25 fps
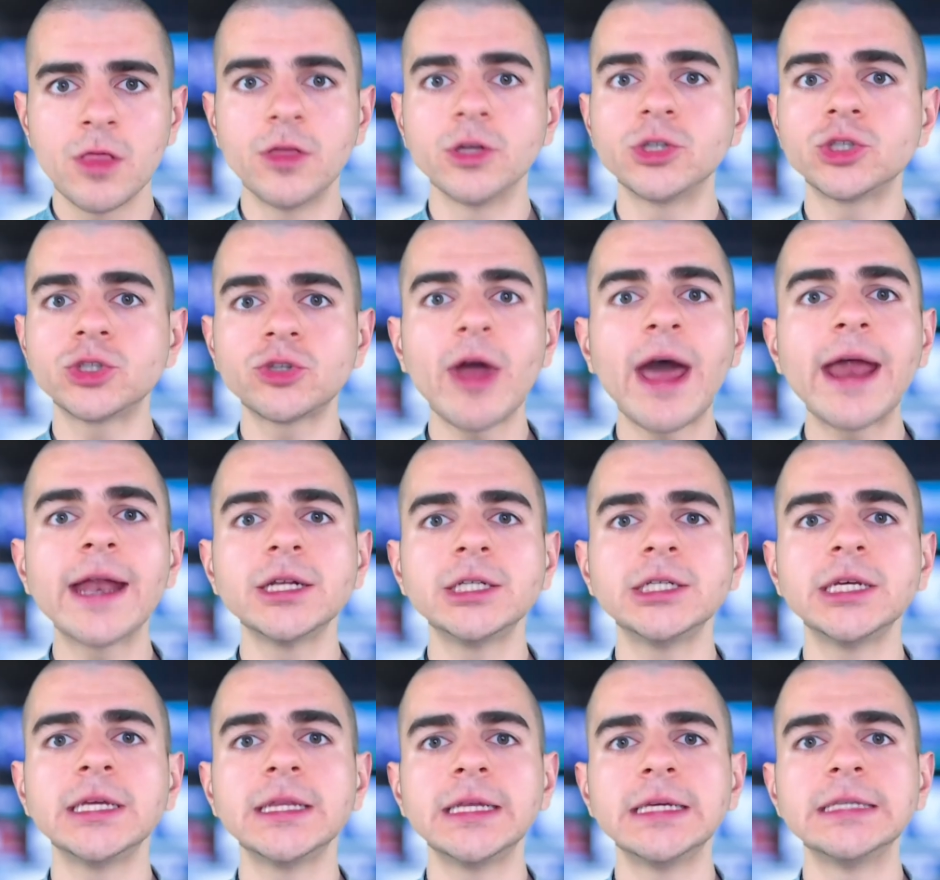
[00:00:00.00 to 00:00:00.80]
The
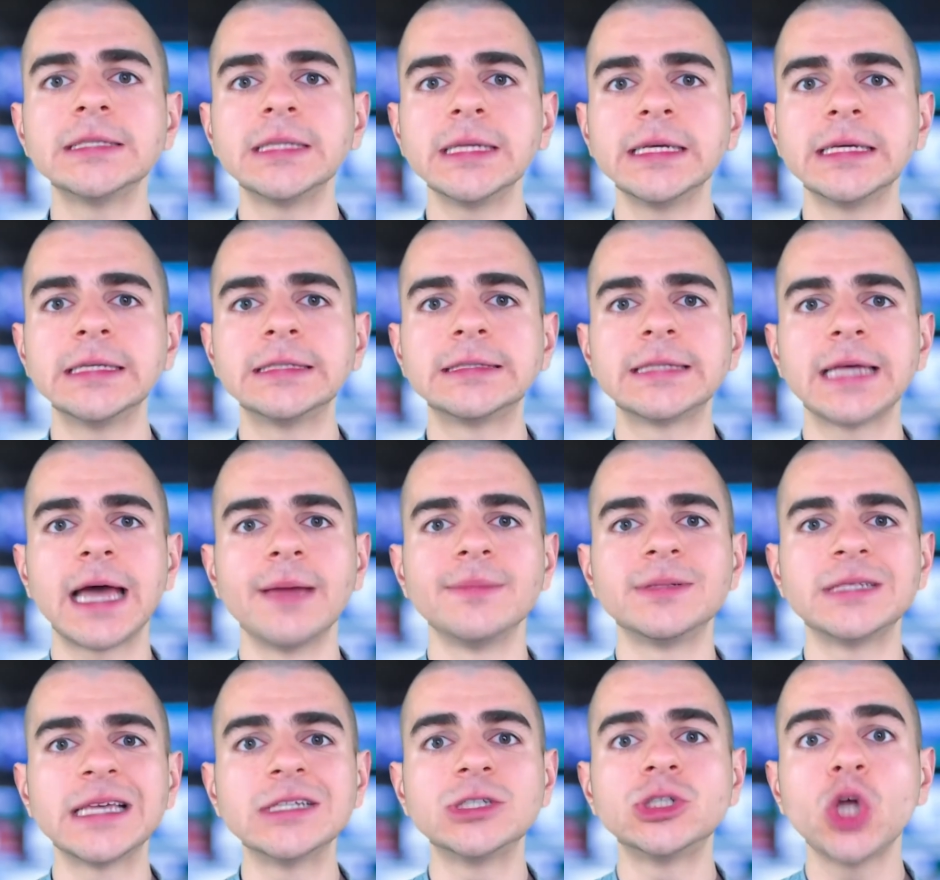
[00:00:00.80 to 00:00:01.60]
strategy in these league
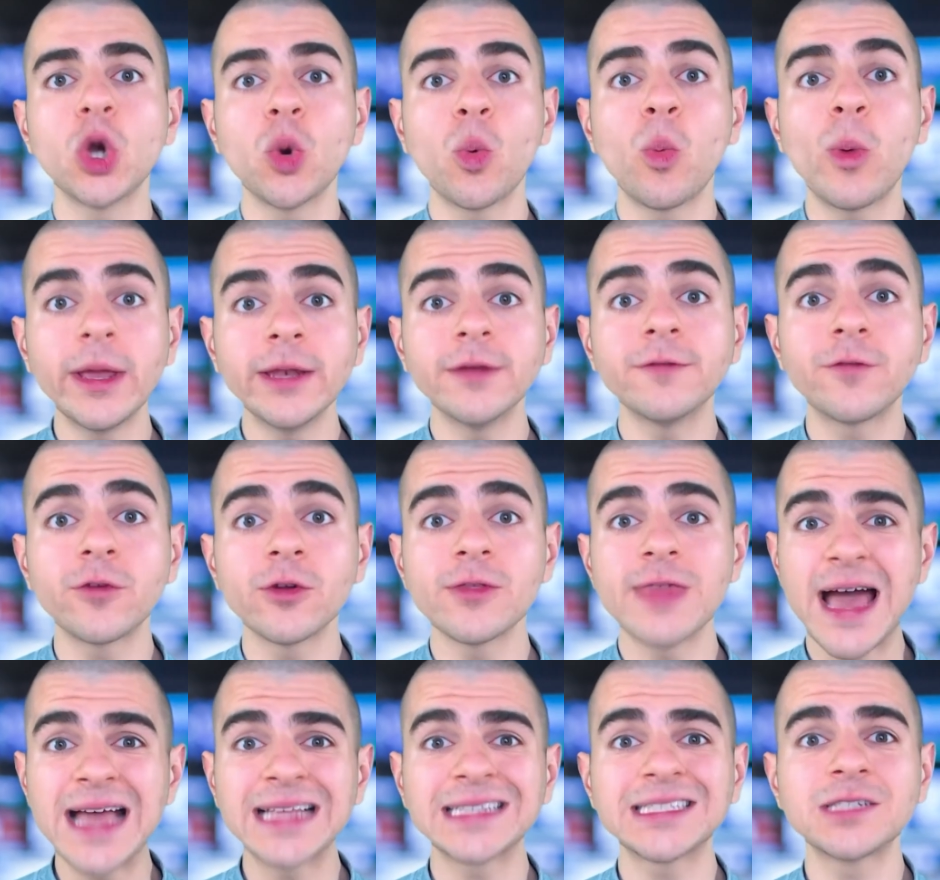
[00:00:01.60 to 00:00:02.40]
types is to win for
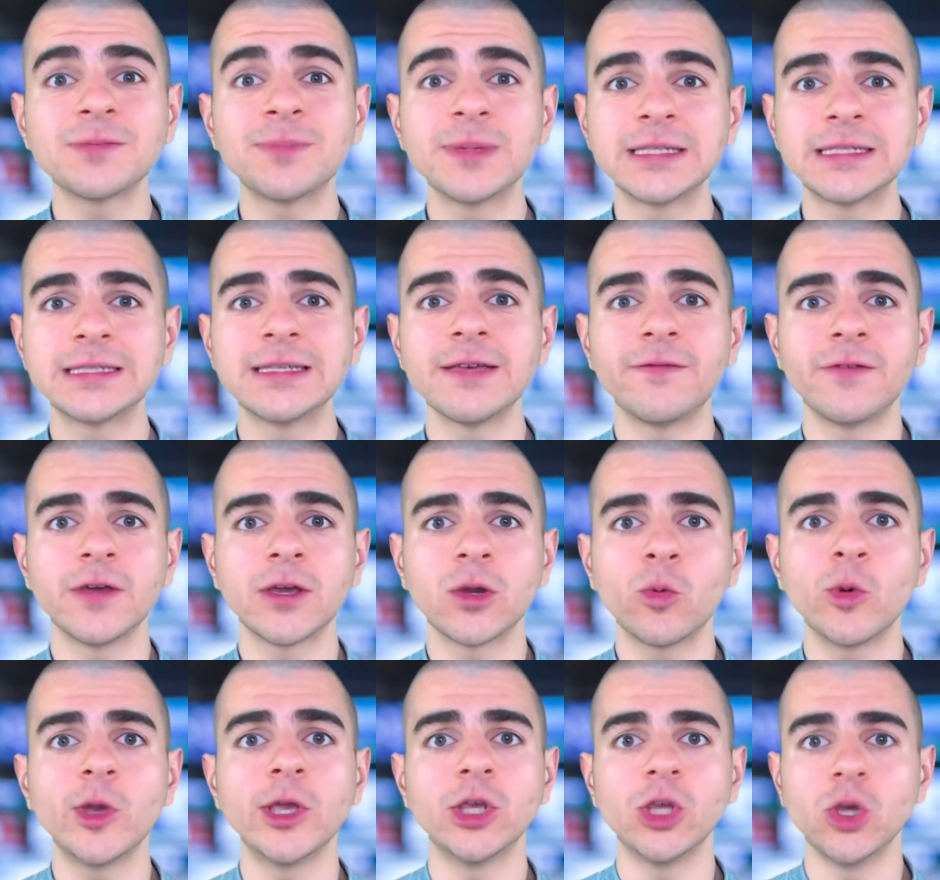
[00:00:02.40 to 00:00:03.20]
that
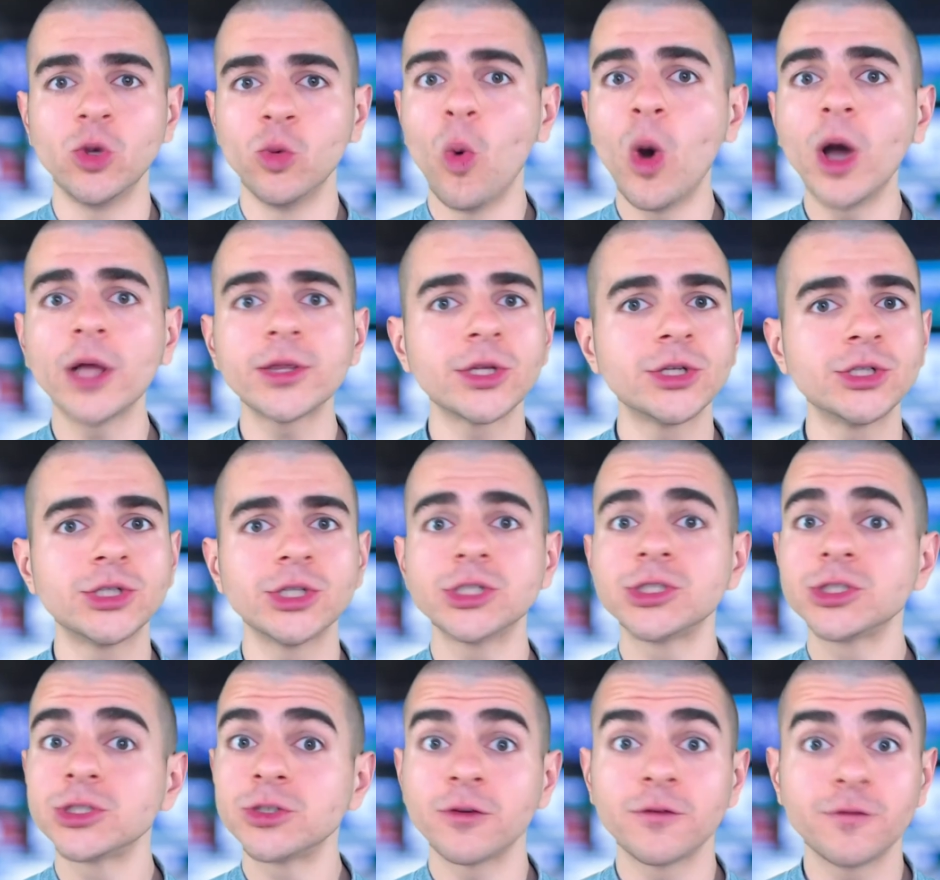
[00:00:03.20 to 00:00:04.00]
specific week. You want to
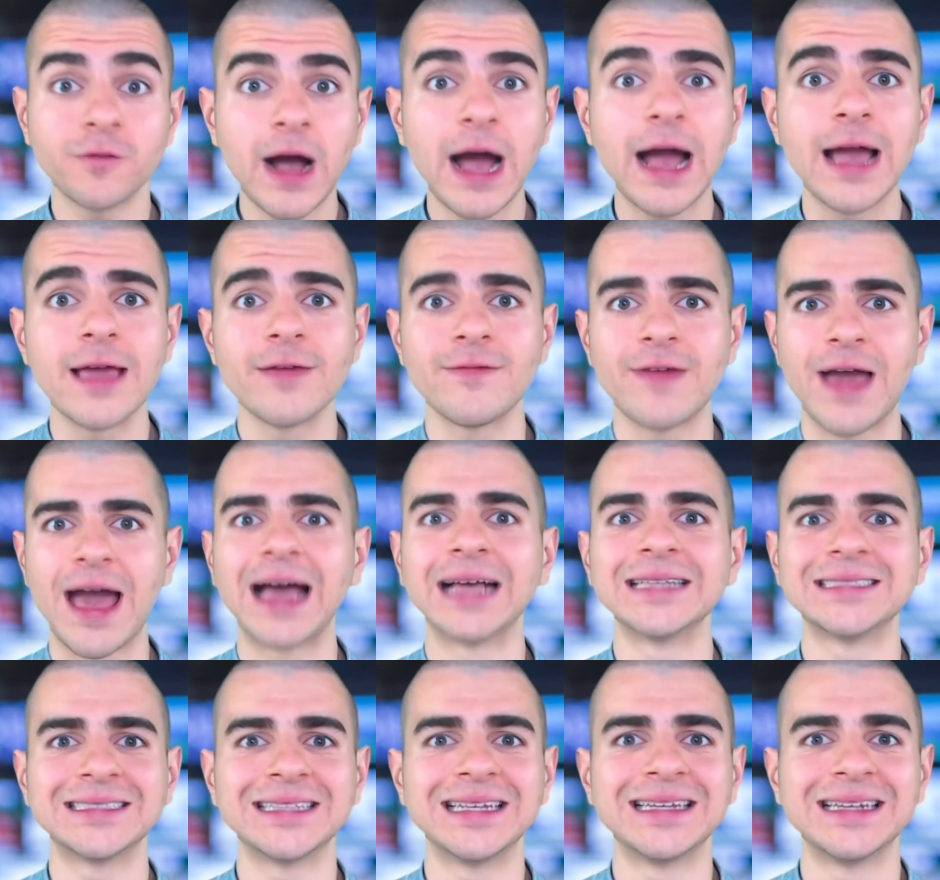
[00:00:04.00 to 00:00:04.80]
just survive,
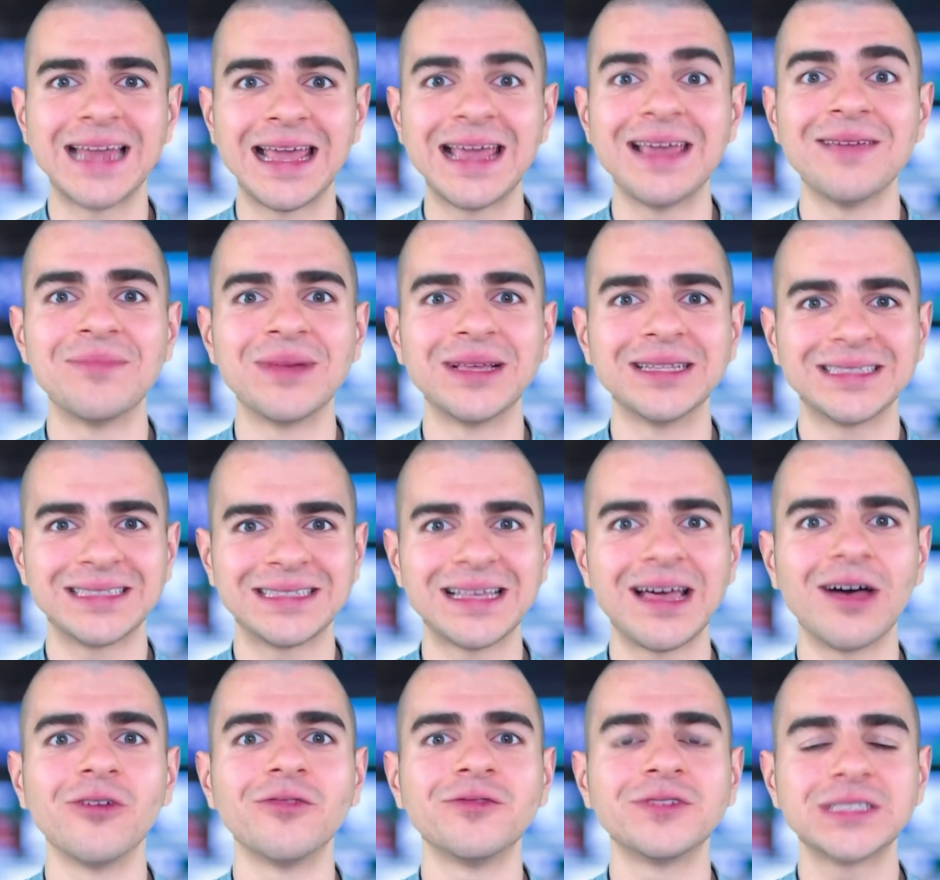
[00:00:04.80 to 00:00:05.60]
as the name
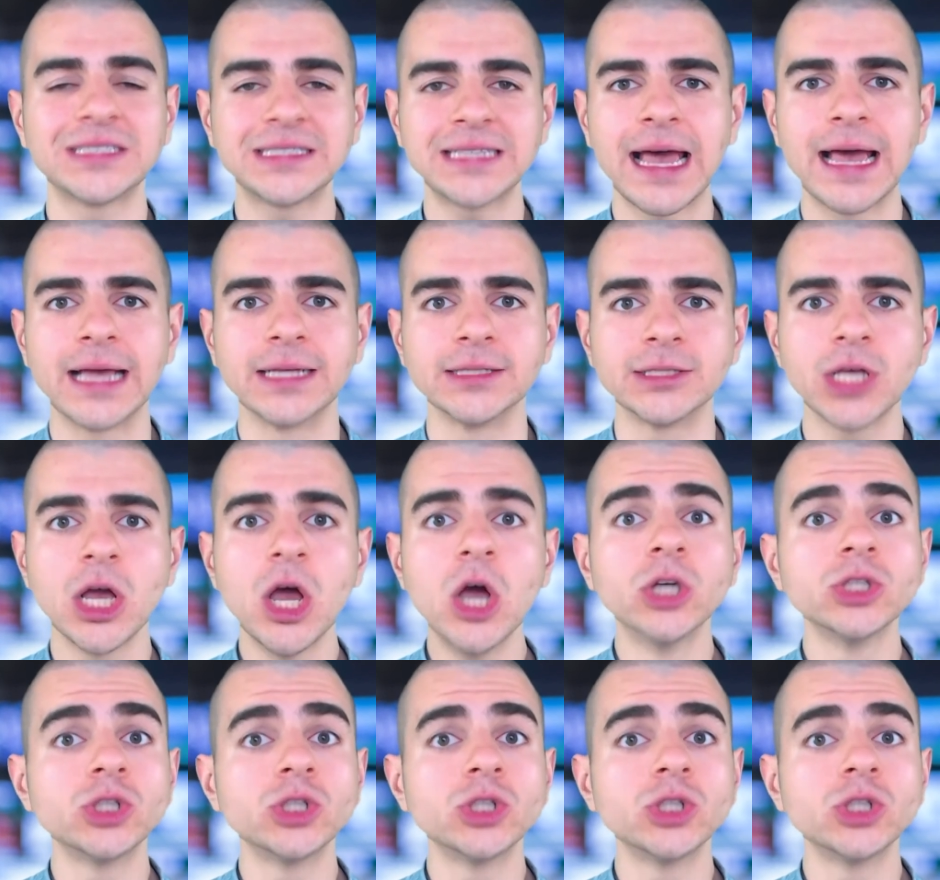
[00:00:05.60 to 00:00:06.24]
itself says.